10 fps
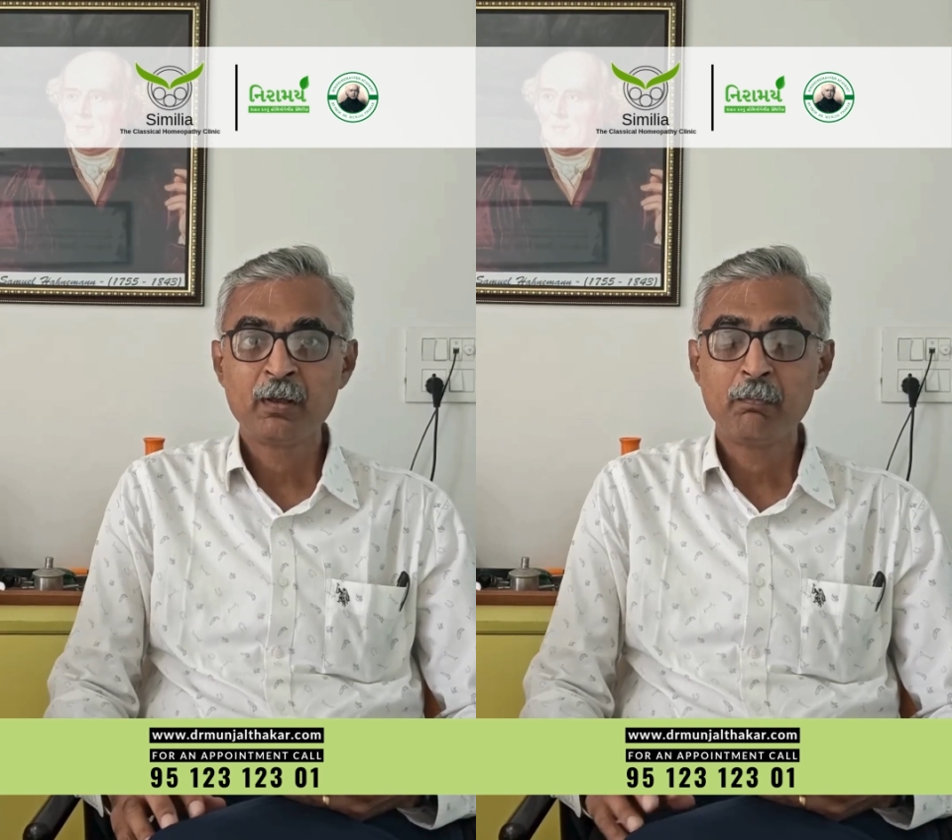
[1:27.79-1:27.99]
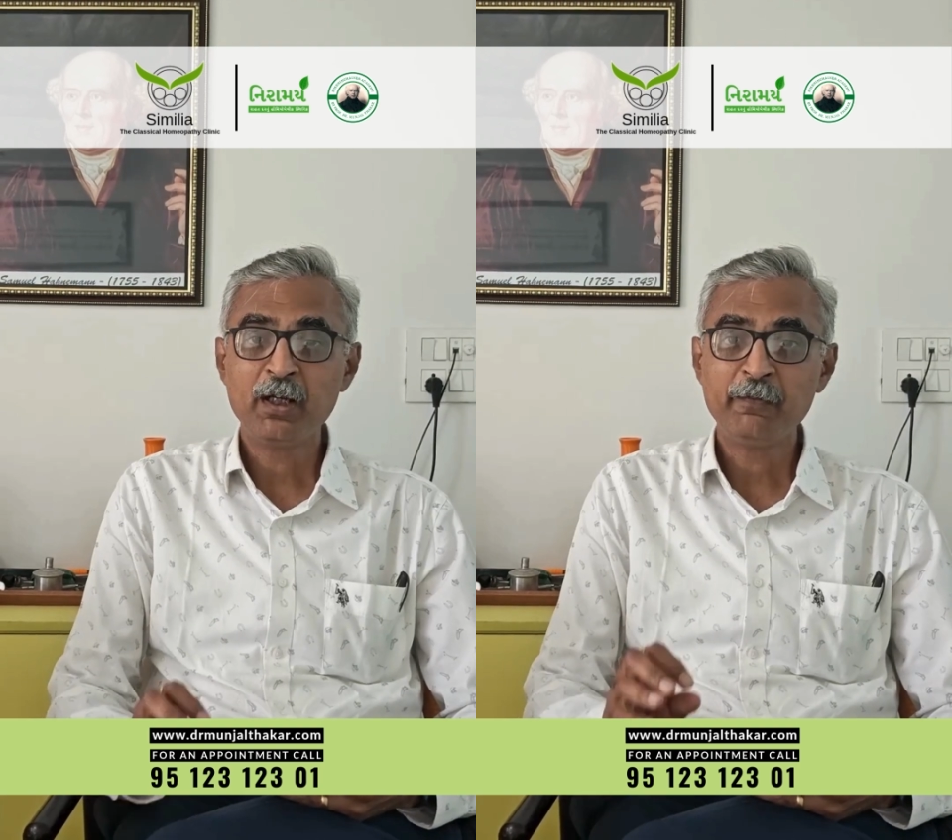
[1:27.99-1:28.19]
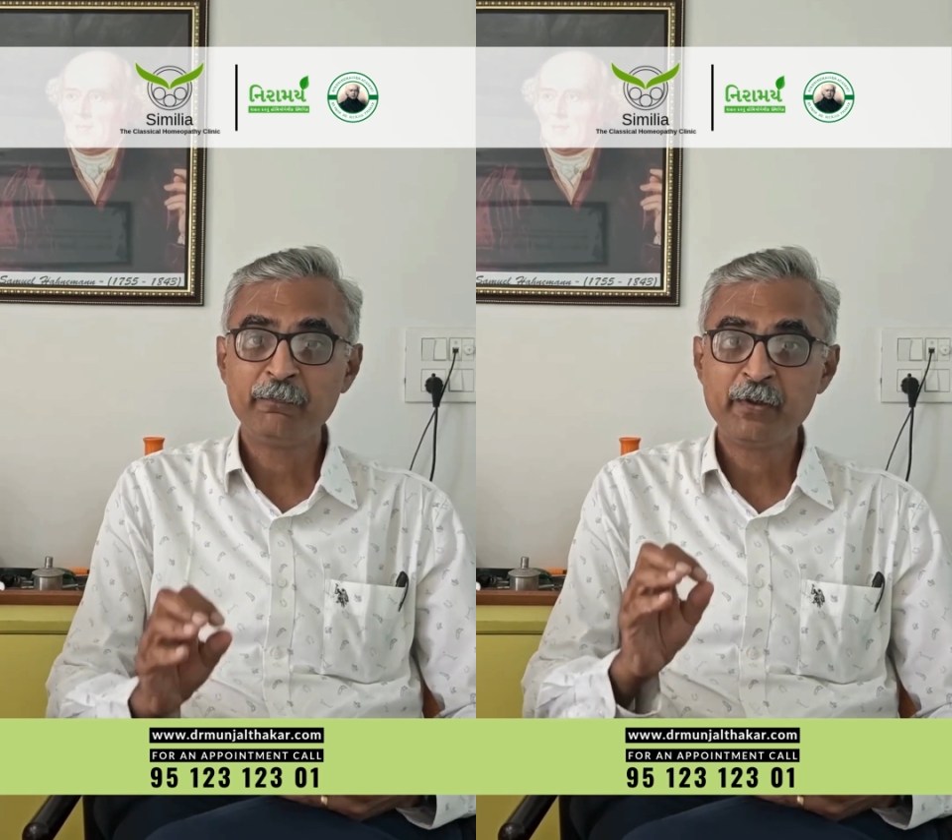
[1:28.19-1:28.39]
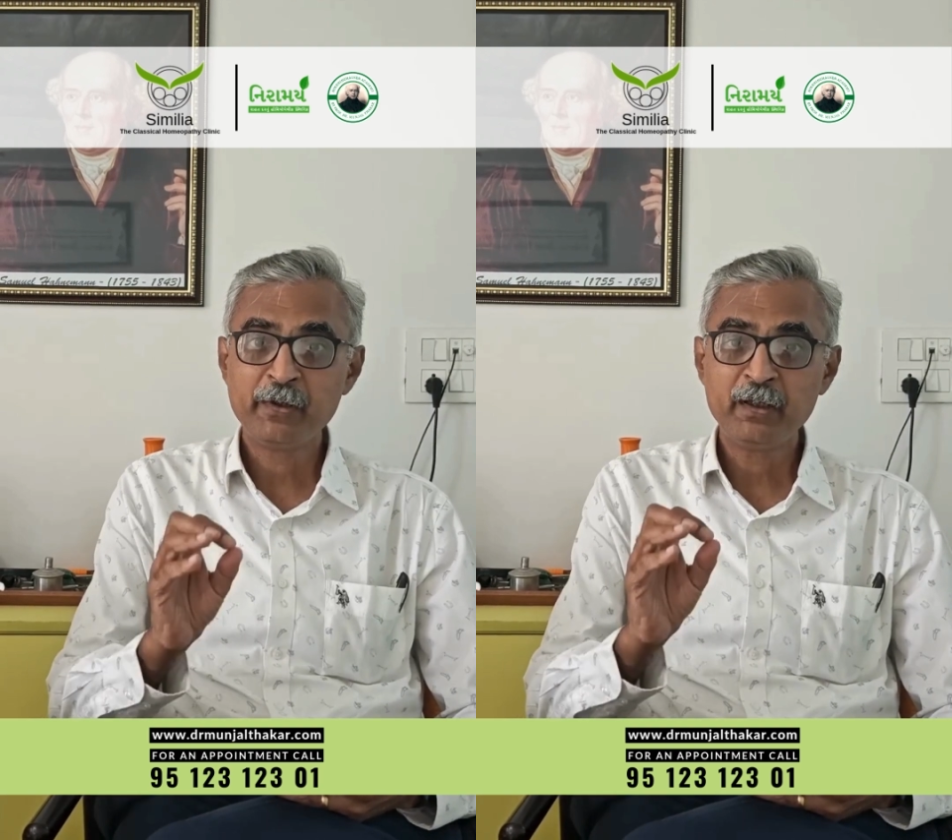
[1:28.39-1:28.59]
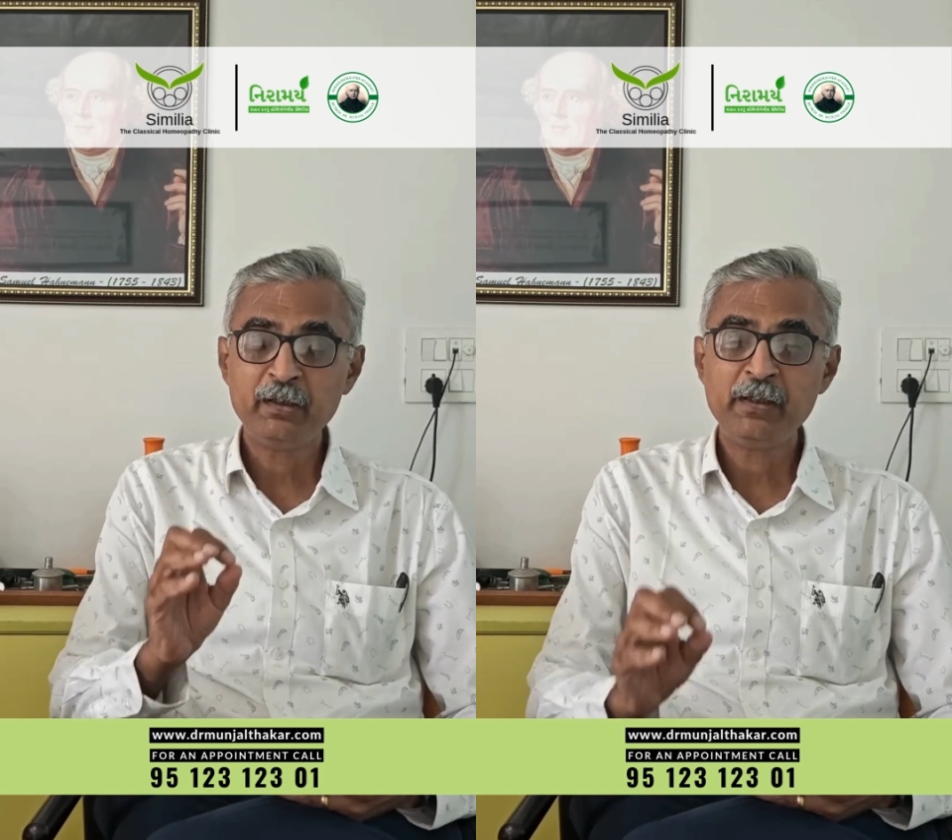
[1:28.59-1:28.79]
But if we
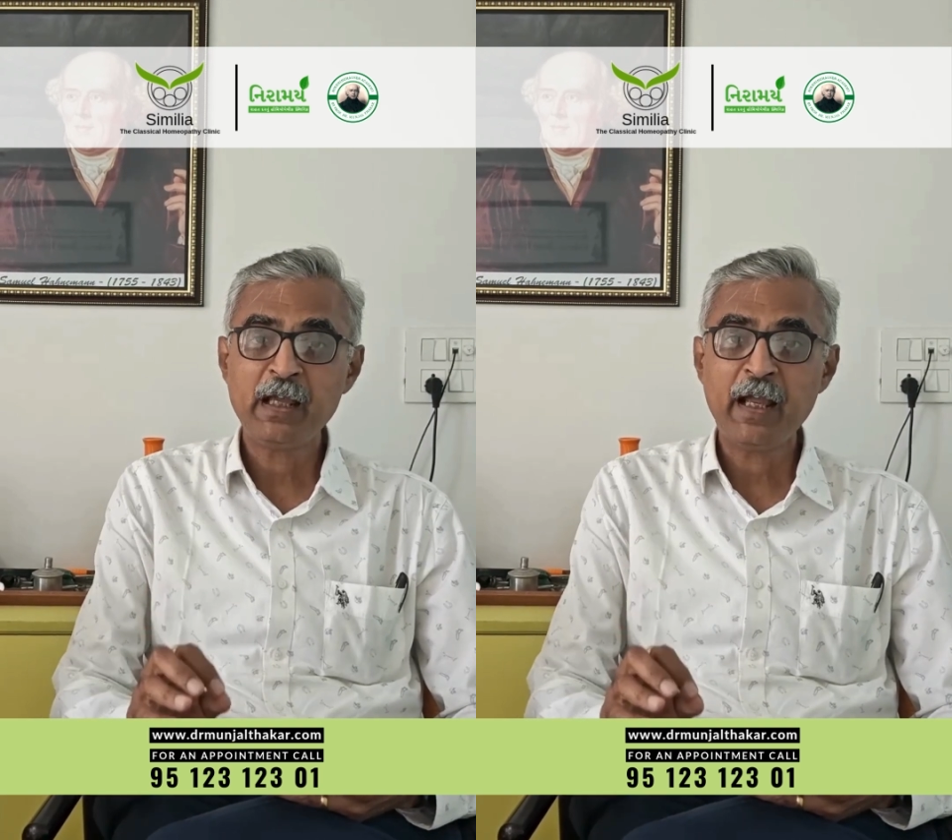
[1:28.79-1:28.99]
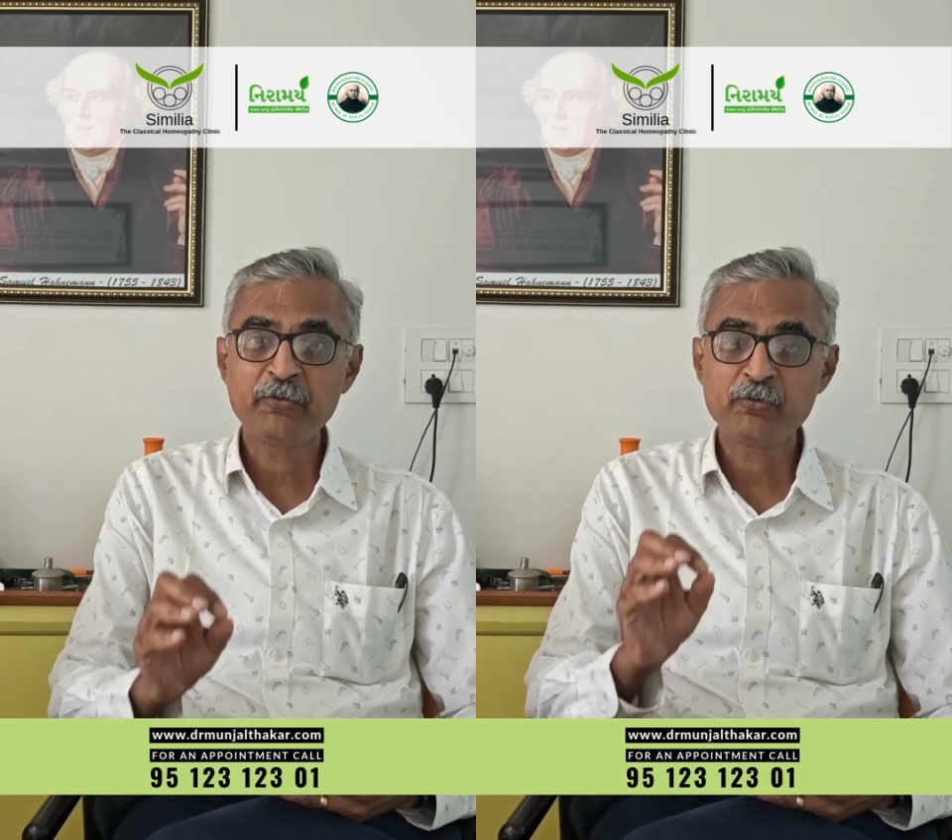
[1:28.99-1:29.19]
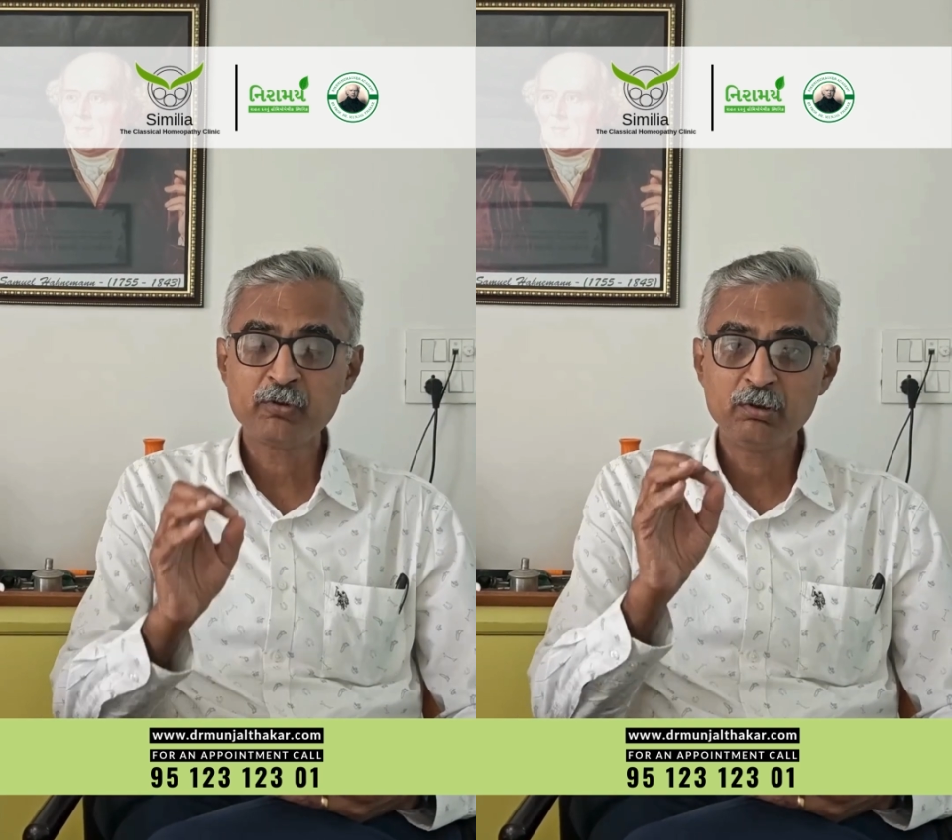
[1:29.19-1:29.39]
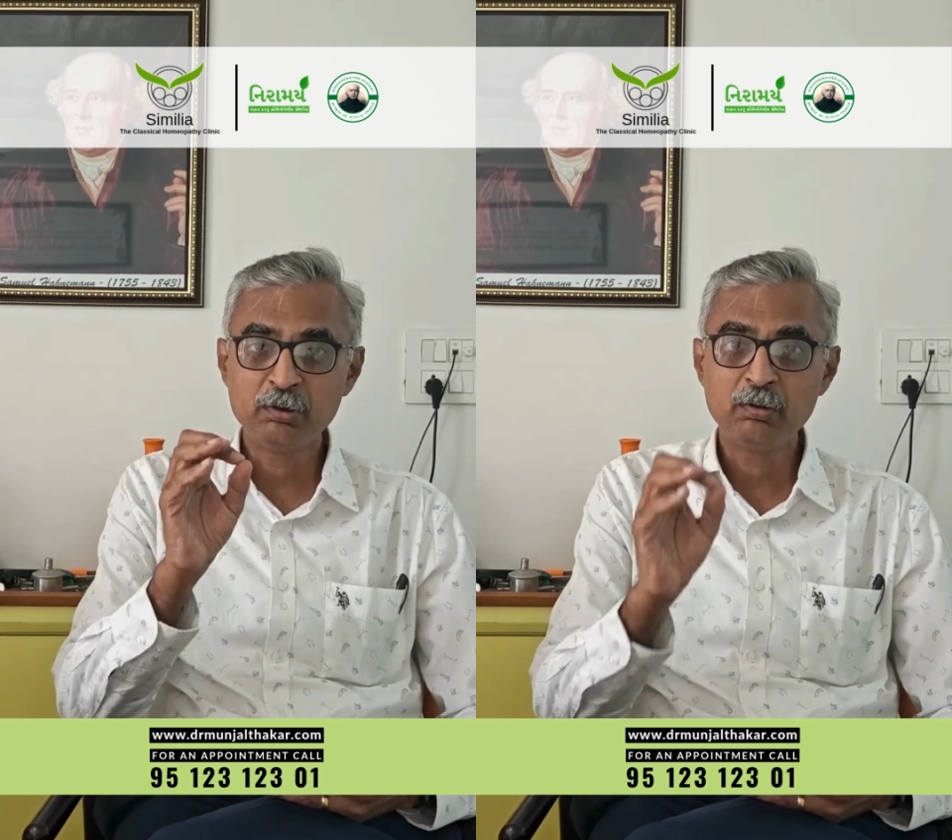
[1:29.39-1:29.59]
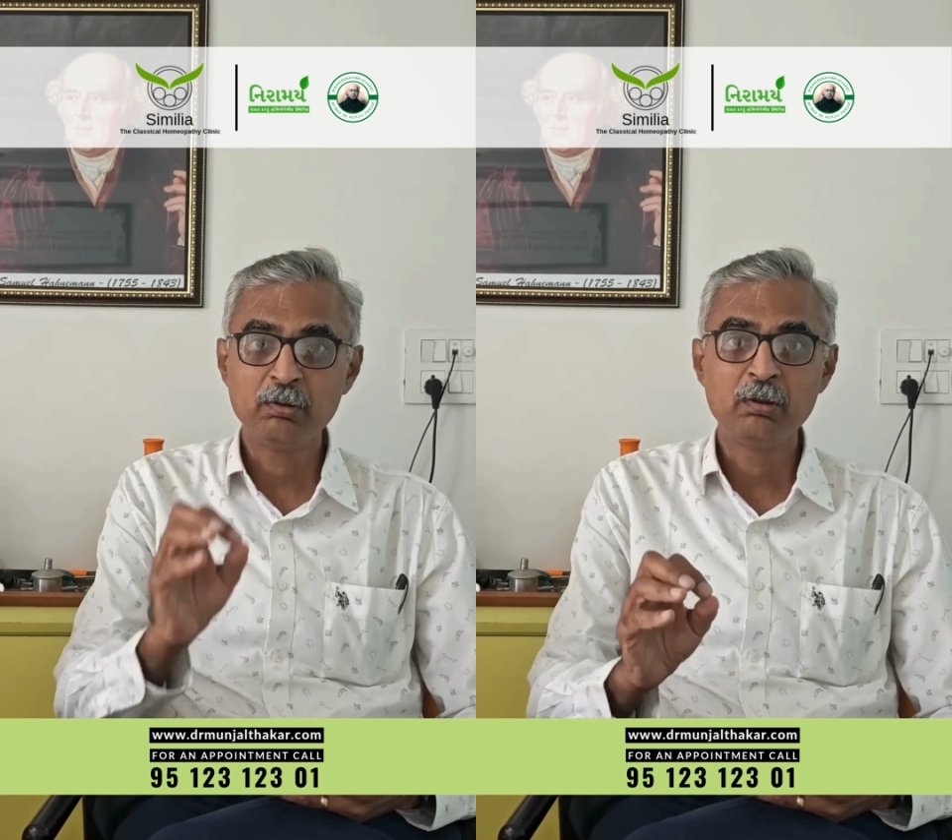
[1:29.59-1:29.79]
read the
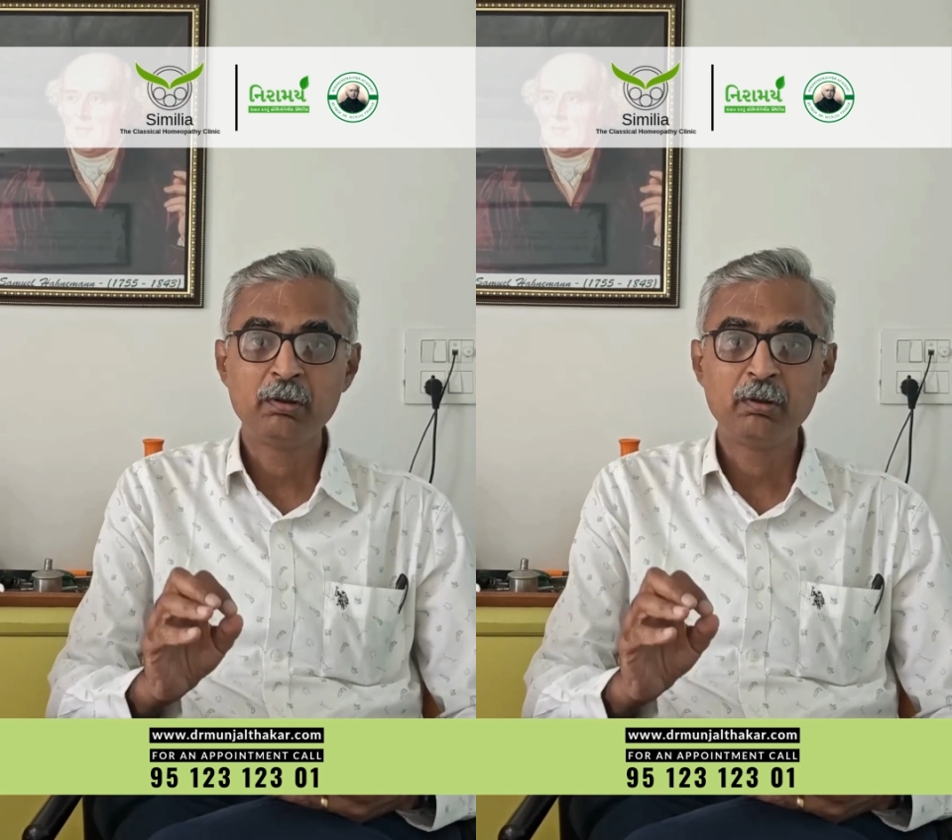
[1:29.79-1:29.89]
actual